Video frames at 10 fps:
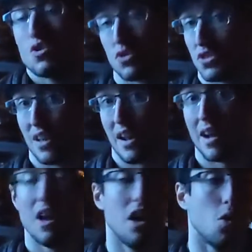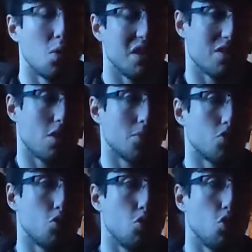interesting when it
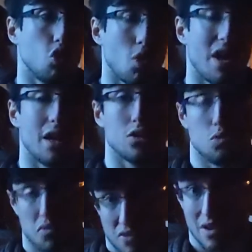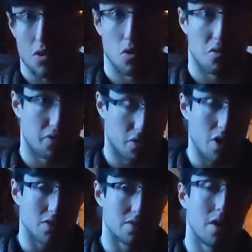comes to going to failure
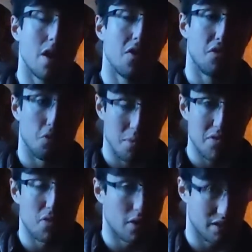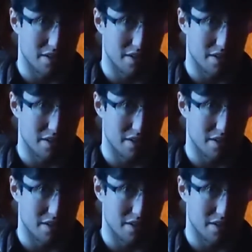for us. For me, for